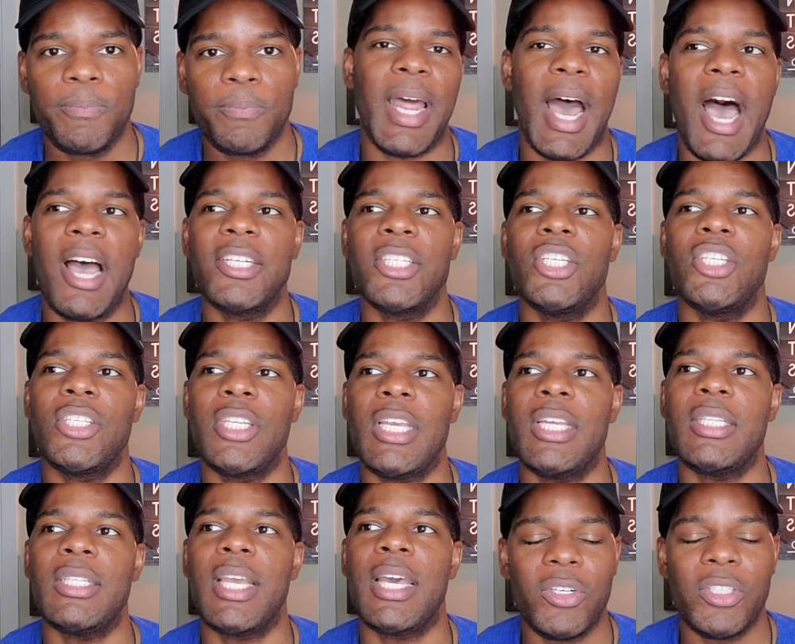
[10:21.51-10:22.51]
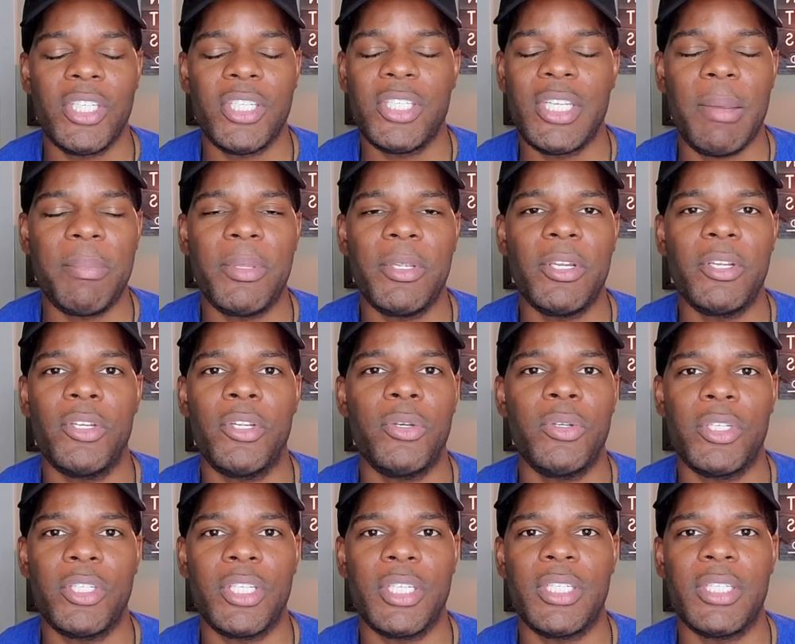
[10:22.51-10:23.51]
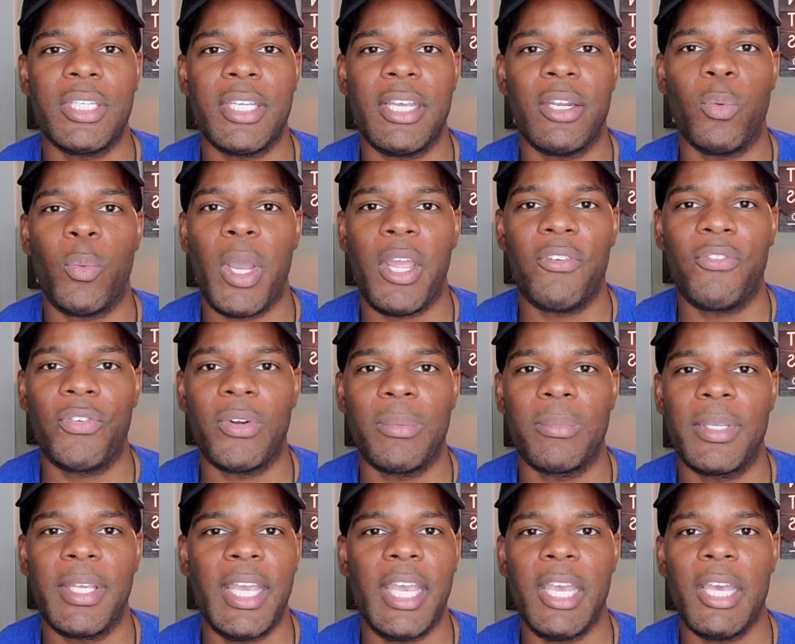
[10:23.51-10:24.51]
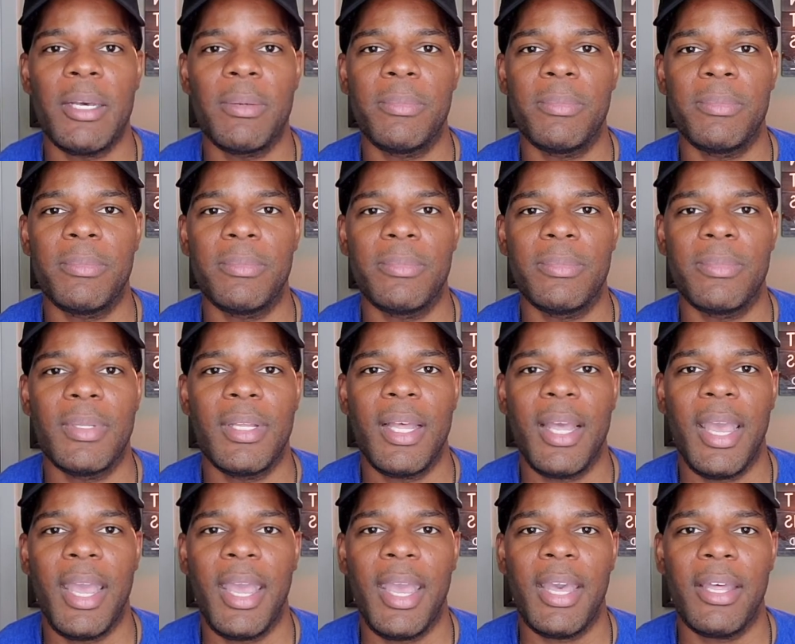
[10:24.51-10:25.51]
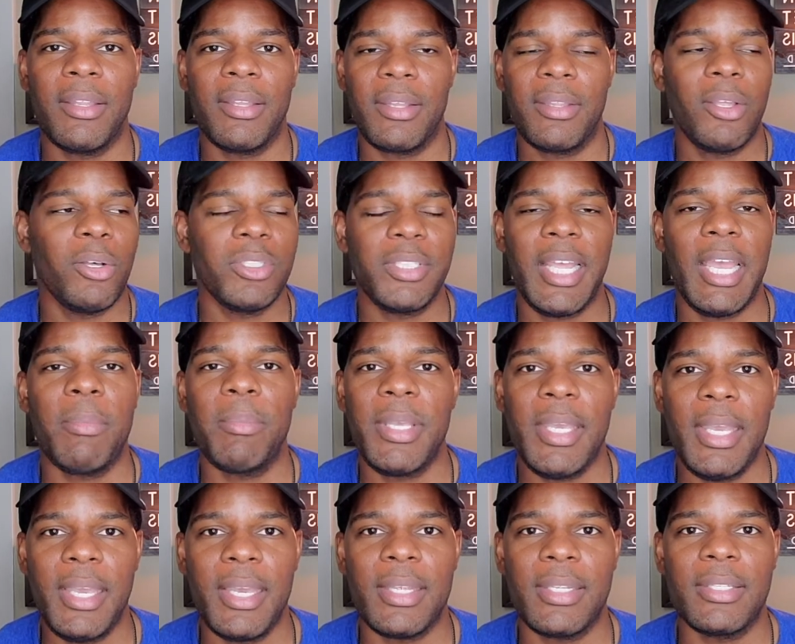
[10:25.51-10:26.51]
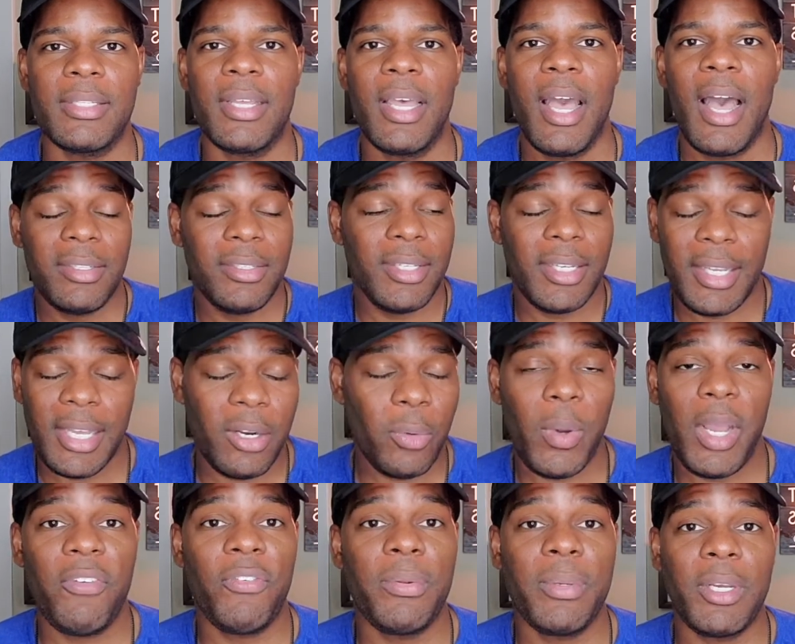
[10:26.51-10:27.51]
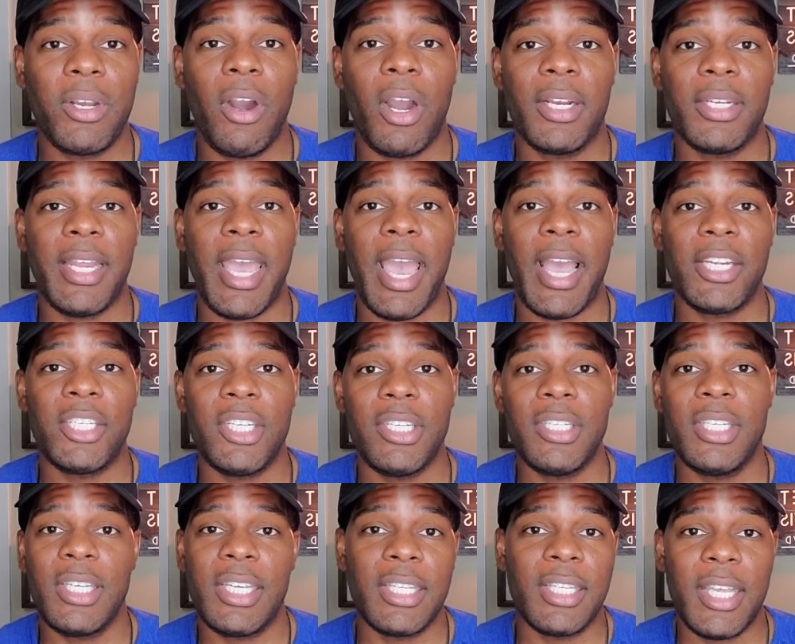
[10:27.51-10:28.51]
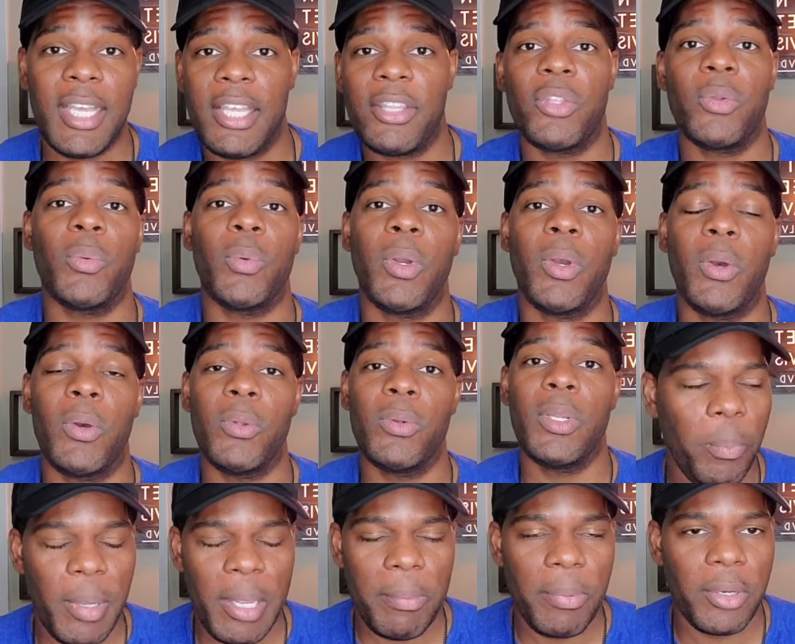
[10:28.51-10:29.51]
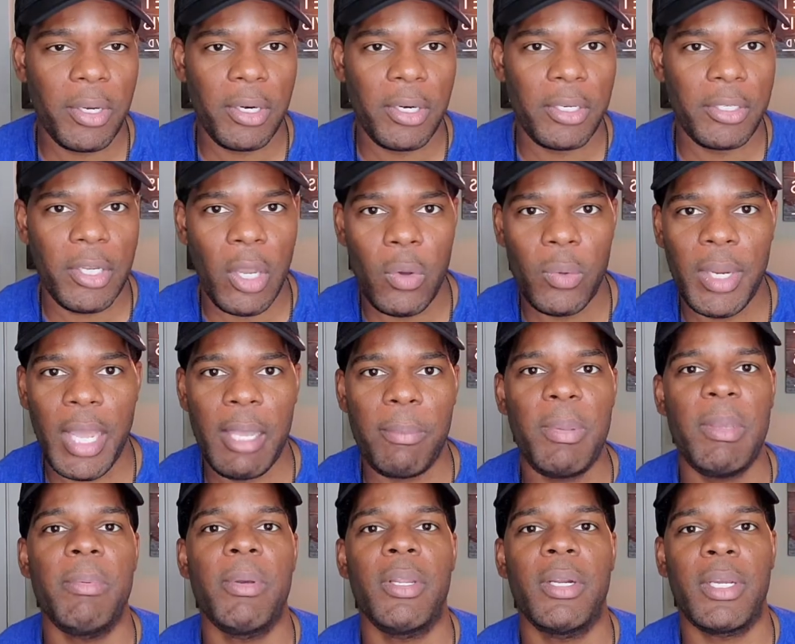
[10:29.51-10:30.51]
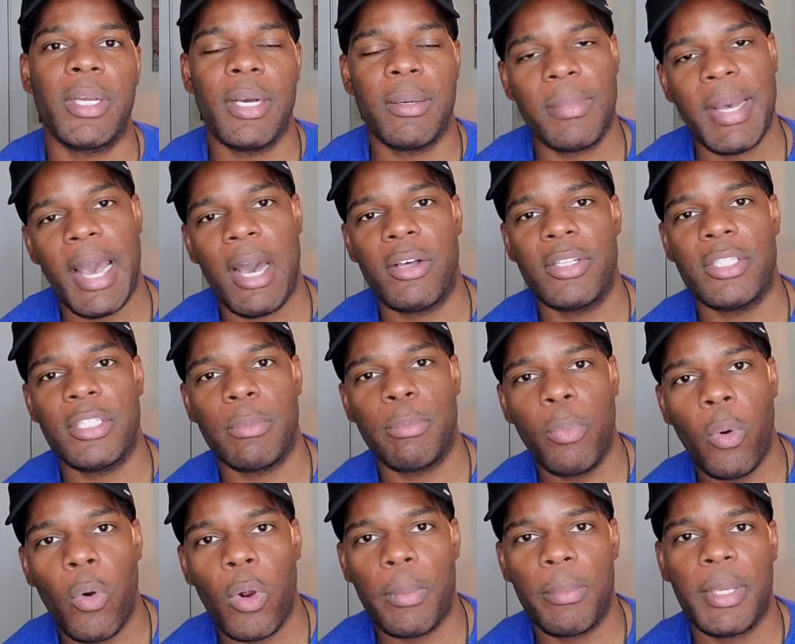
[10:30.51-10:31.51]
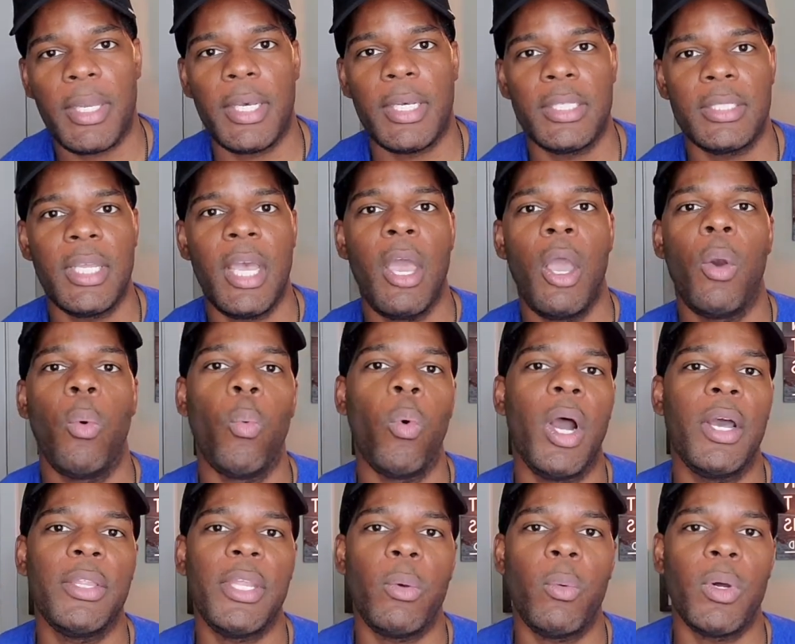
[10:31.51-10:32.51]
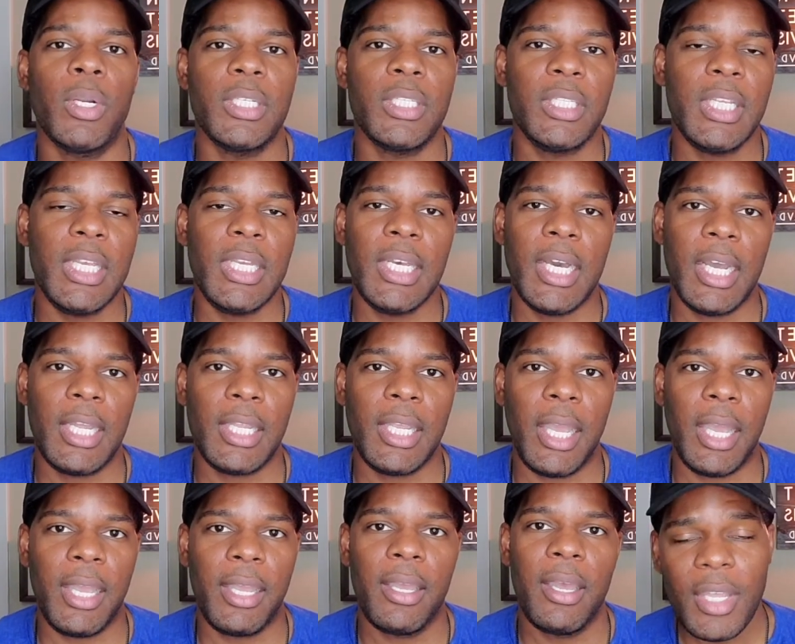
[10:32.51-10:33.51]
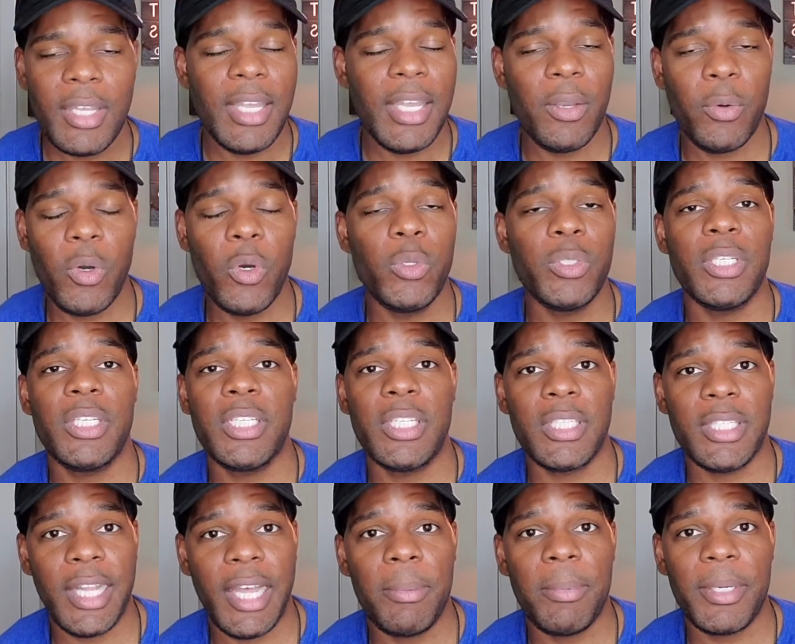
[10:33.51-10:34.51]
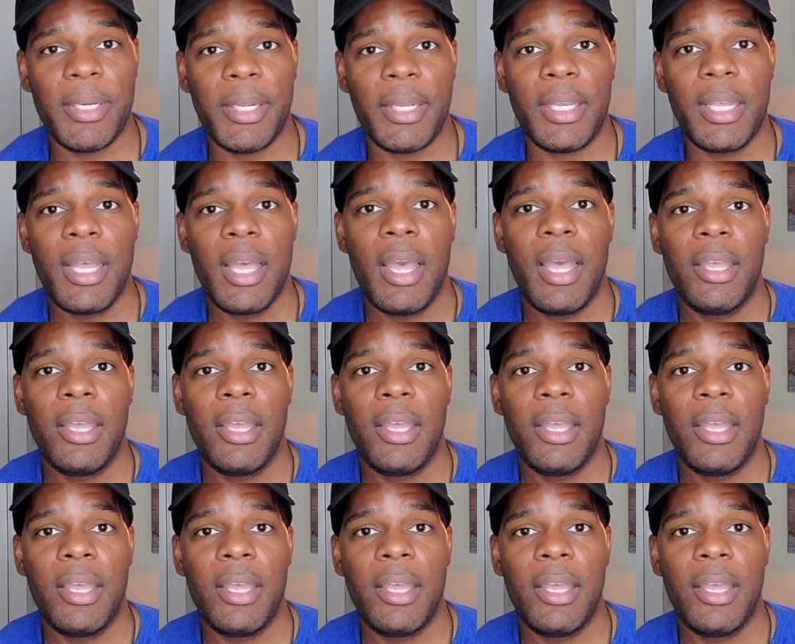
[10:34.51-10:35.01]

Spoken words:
I just think that it's just something to do to just to get away from Kim and those damn kids. To get away from the Kardashians, you get to hit the road. People are going to donate. People are going to come out and support because, one, they want to see Kanye, who's a celebrity.